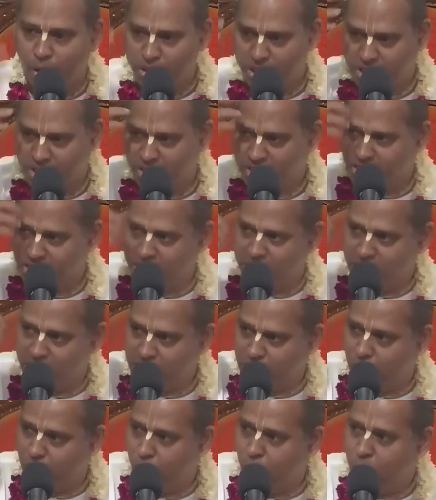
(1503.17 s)
consciousness is
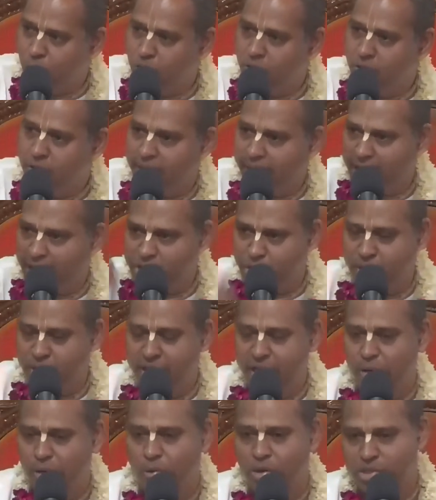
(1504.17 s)
just drawn
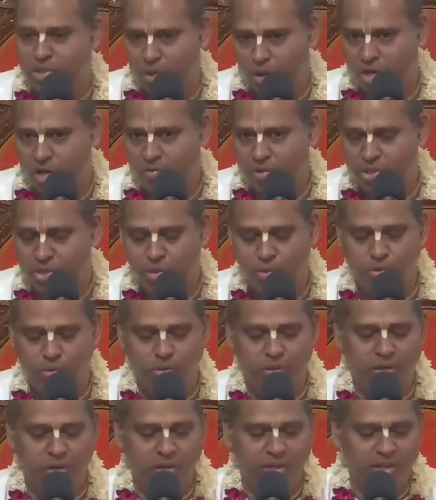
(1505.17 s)
naturally towards Lord
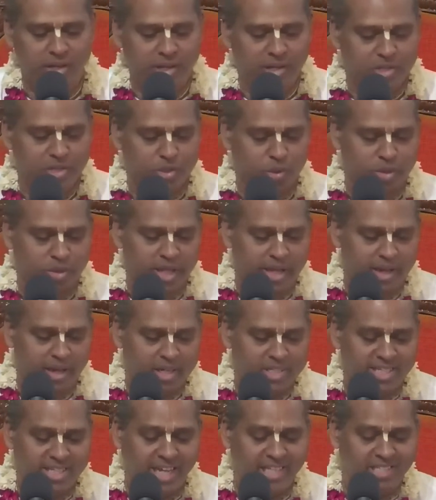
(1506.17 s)
Vishnu, so they
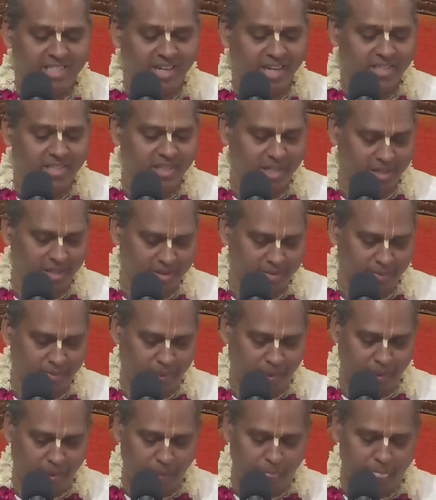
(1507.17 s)
are chastising
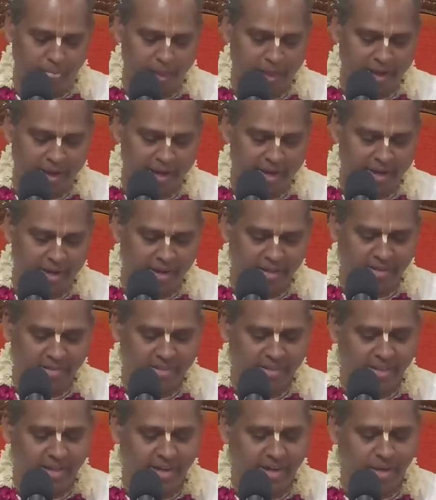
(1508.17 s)
and
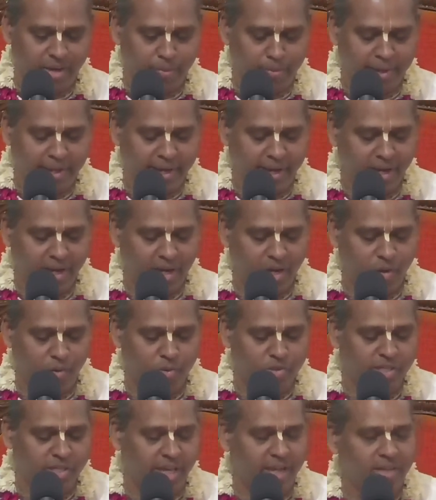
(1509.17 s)
they are comparing
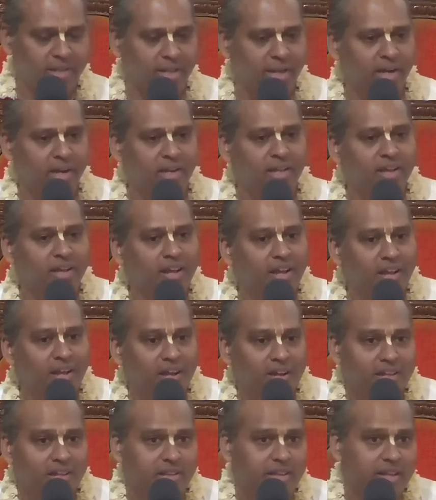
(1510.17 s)
now, saying that
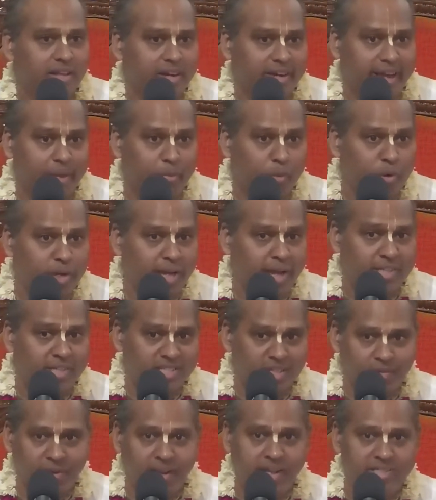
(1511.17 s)
the
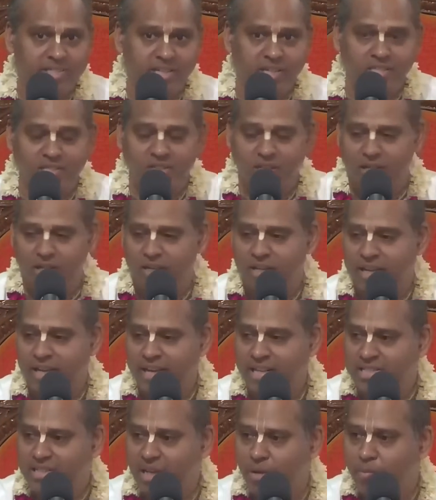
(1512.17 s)
demoniac civilization
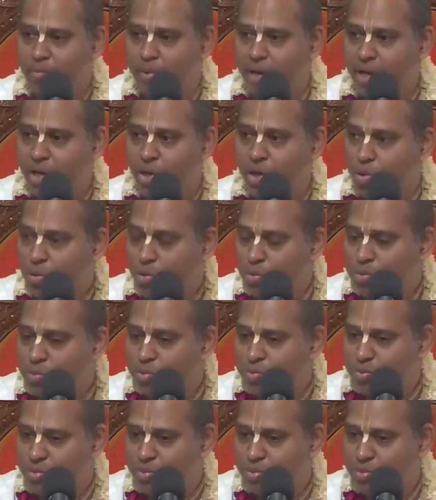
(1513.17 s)
is compared to